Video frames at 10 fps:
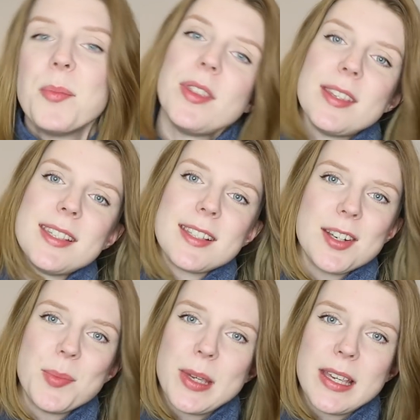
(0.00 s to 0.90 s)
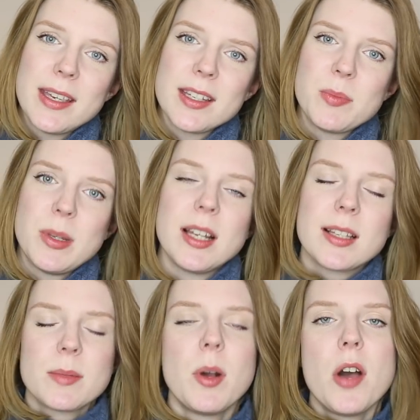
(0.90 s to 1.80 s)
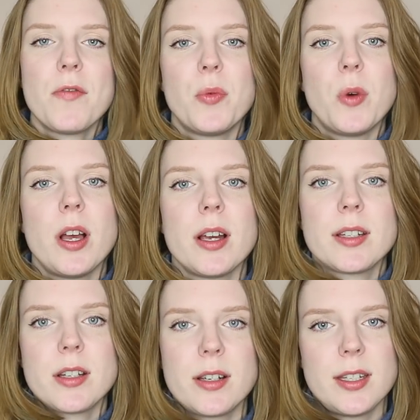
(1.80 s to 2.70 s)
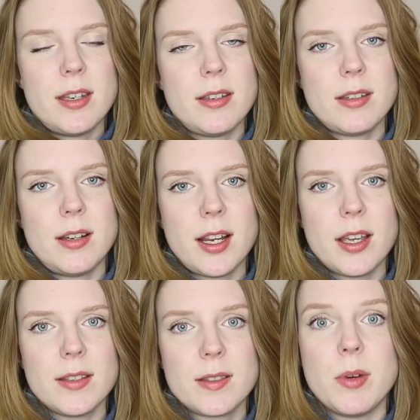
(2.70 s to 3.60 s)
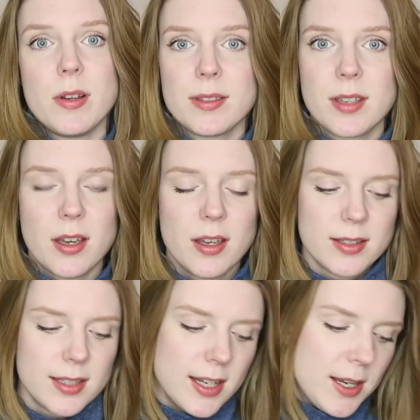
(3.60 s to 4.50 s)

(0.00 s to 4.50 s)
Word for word: But this is gonna be, to be like smart for work, tucked into like a smart skirt.